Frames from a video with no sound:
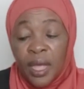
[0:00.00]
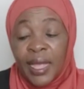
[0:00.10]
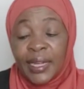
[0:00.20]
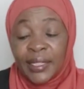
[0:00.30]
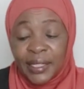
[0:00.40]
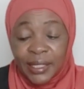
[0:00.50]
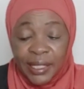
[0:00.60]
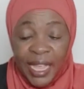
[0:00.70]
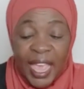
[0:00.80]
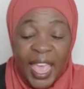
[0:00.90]
It's
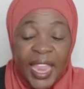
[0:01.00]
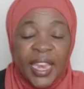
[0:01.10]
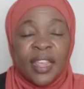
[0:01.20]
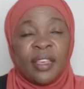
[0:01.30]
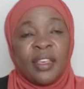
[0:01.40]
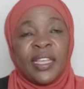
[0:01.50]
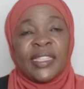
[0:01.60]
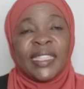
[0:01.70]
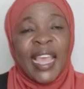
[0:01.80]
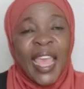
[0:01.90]
in
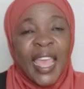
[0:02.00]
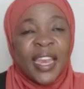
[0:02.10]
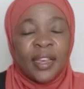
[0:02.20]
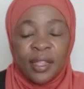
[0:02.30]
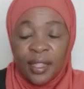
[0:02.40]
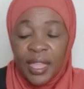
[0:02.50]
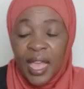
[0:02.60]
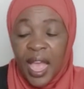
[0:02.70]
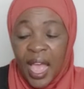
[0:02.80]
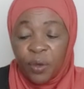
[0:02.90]

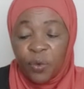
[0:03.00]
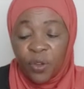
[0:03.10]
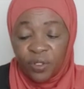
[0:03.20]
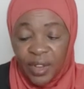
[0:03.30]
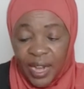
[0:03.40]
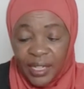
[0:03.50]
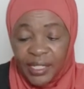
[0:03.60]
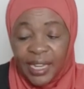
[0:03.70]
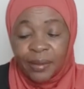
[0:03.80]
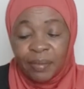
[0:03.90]
the I quadrant
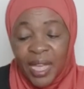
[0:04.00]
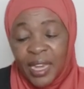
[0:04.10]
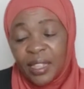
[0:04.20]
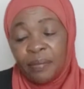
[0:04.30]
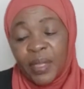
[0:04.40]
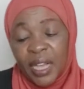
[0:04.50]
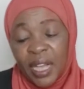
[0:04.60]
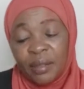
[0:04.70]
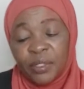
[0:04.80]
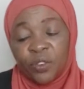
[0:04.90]
that money
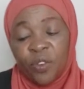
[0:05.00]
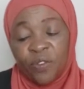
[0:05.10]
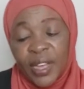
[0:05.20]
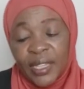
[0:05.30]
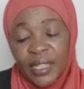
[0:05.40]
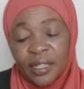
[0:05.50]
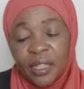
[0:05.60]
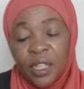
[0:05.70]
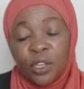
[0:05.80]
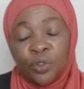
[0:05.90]
becomes converted
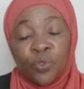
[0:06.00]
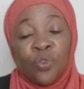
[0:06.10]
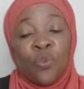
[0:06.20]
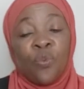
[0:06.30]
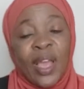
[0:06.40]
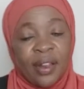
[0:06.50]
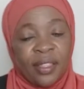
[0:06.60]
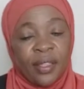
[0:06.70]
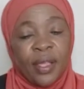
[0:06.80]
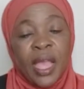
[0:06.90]
to wealth.
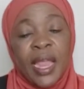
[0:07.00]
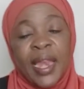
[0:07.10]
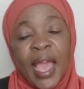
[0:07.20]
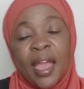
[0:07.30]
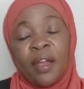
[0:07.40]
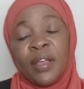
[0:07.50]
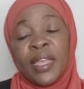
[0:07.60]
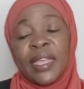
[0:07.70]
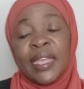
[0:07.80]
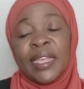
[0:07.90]
Now,
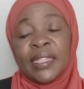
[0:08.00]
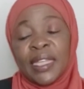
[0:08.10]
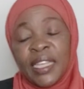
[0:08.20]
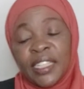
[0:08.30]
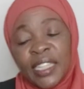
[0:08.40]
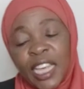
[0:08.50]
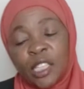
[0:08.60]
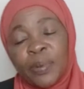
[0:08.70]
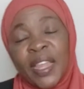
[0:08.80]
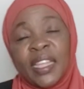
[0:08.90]
he is
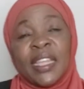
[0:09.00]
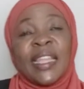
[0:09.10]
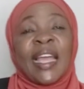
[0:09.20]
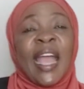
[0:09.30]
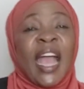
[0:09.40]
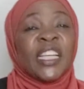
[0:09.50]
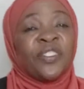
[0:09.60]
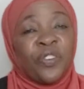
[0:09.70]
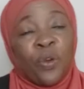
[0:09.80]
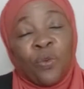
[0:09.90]
explaining the cash
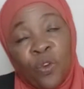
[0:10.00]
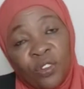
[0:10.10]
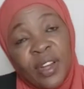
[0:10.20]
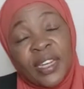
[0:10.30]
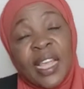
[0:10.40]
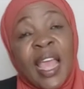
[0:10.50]
flow quadrant.